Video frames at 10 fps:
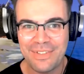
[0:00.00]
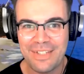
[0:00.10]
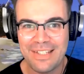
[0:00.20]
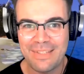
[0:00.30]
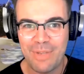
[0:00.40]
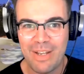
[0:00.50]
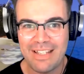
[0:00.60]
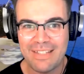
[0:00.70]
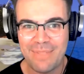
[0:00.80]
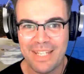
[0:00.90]

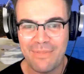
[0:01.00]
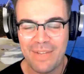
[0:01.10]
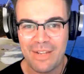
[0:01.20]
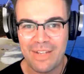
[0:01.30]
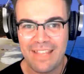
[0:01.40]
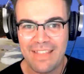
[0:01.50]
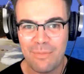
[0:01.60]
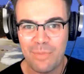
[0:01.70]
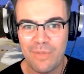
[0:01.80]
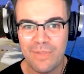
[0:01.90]
inspires me. If I can get
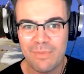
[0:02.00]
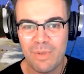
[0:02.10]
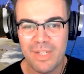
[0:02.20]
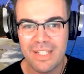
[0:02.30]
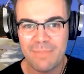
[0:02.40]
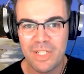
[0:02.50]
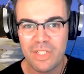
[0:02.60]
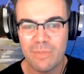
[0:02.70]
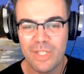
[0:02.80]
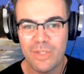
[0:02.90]
that perfect moment,
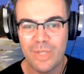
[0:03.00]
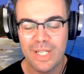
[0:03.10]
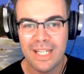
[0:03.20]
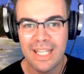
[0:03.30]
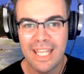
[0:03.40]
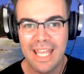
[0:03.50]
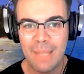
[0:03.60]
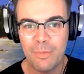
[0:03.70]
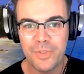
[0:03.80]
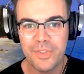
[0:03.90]
especially when you are
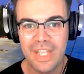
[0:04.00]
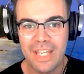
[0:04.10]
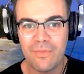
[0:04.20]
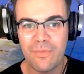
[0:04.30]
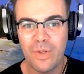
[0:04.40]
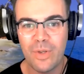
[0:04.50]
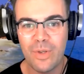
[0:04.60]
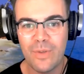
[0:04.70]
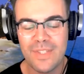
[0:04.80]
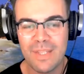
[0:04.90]
able to take a photo
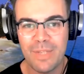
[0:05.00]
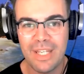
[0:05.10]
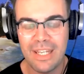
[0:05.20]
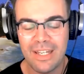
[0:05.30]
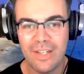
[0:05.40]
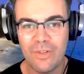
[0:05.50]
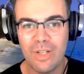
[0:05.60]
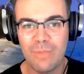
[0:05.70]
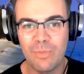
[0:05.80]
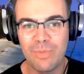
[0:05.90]
of someone in an
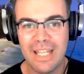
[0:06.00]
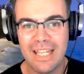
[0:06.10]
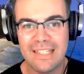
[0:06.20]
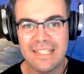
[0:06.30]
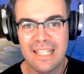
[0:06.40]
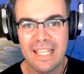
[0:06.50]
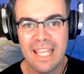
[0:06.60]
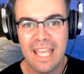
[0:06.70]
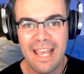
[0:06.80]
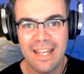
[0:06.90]
incredible place
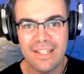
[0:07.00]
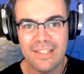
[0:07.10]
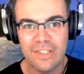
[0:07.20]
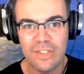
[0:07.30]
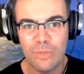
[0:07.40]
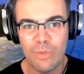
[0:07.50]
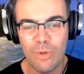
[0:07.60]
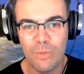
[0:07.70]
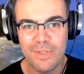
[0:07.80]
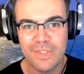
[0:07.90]
and you are
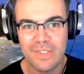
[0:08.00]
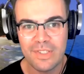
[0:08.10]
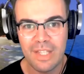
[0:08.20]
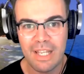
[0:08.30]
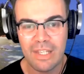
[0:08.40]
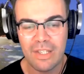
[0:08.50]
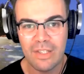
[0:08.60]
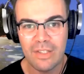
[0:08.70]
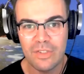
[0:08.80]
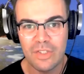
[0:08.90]
almost like
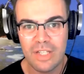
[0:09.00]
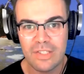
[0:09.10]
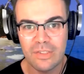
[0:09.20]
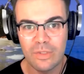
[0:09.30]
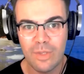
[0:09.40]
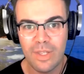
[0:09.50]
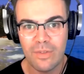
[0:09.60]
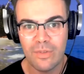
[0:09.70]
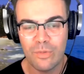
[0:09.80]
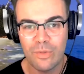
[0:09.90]
just
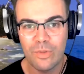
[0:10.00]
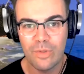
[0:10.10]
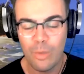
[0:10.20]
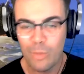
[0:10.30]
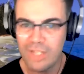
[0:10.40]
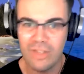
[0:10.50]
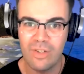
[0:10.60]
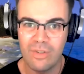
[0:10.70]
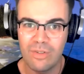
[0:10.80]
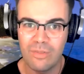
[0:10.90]
looking through a window
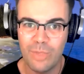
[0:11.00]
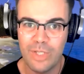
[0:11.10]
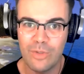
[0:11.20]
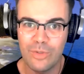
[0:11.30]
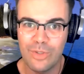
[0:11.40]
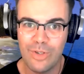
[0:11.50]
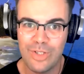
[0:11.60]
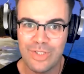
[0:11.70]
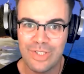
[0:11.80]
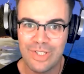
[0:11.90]
when you're not,